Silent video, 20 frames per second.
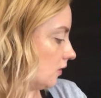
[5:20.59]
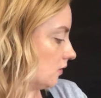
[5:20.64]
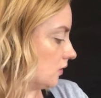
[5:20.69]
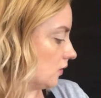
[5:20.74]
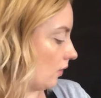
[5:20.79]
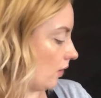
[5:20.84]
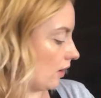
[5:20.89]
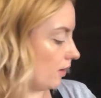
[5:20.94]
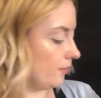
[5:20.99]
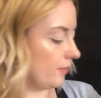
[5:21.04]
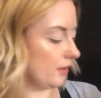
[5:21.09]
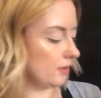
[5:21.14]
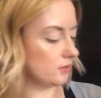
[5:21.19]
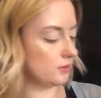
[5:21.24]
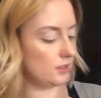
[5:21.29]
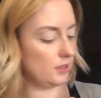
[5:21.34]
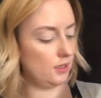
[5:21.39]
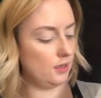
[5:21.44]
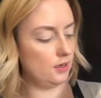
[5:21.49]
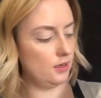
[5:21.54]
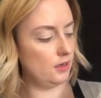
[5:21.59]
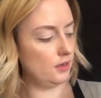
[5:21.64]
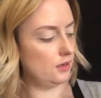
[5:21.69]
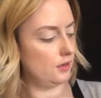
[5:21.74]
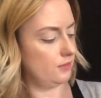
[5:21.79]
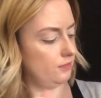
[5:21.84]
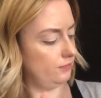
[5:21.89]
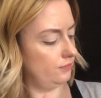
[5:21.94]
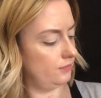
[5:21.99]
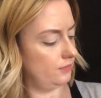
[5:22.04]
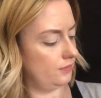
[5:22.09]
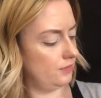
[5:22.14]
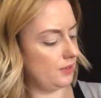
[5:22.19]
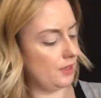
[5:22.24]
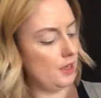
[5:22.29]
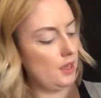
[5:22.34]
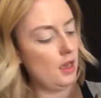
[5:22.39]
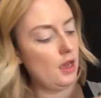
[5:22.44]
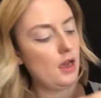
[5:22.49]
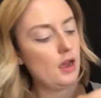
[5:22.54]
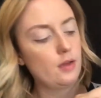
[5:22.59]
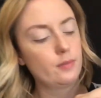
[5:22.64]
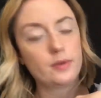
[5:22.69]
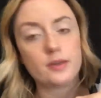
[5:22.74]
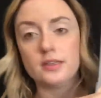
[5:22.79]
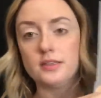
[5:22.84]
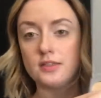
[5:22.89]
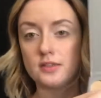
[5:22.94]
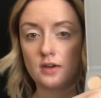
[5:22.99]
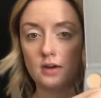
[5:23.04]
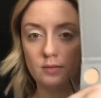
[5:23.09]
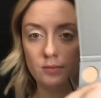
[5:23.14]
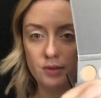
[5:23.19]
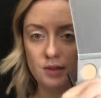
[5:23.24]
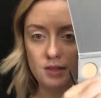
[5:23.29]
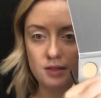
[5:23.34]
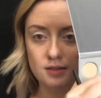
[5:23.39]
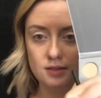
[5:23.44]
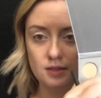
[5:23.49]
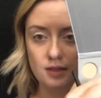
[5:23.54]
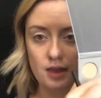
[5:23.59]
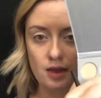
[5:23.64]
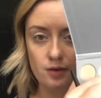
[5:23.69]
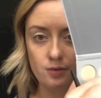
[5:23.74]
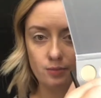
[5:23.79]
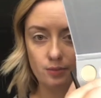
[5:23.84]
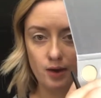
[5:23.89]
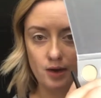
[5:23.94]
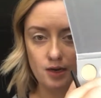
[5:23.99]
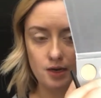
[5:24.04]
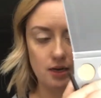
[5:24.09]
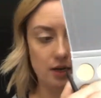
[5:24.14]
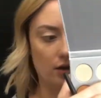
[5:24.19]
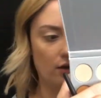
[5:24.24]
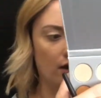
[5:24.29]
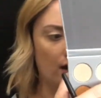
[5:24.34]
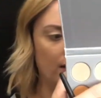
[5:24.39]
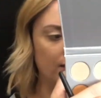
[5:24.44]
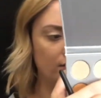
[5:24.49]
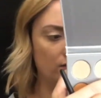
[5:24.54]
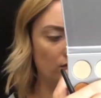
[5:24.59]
So I'm gonna start with this guy right here. I